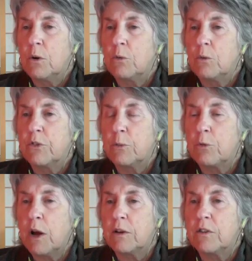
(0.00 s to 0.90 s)
was the
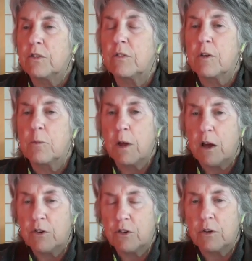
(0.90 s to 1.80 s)
practice of
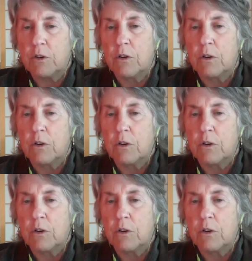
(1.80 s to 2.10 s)
compassion